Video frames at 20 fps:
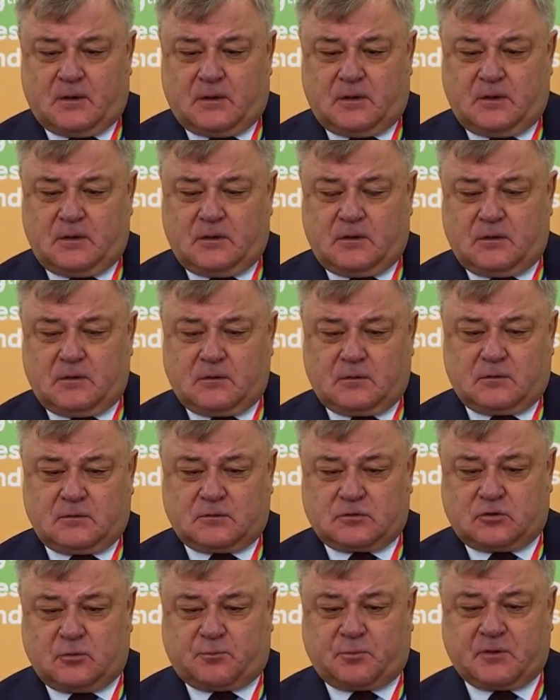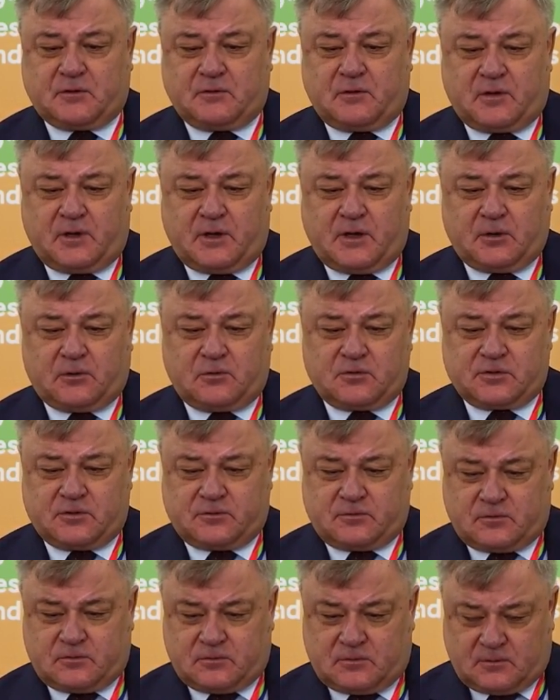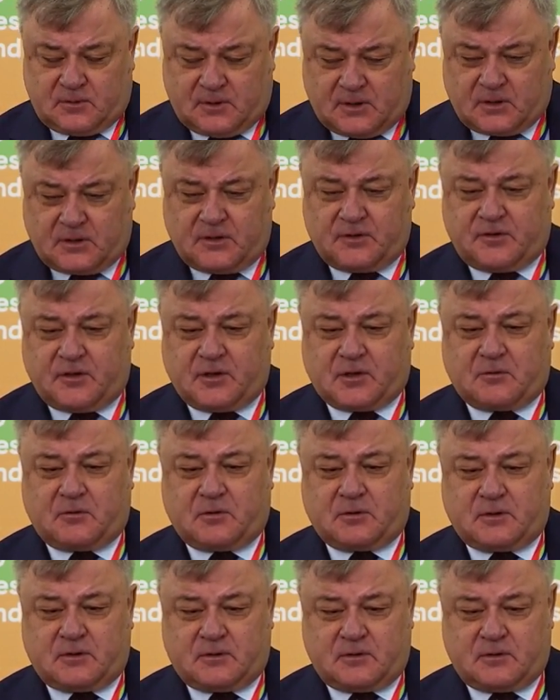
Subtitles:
This was done about a week ago.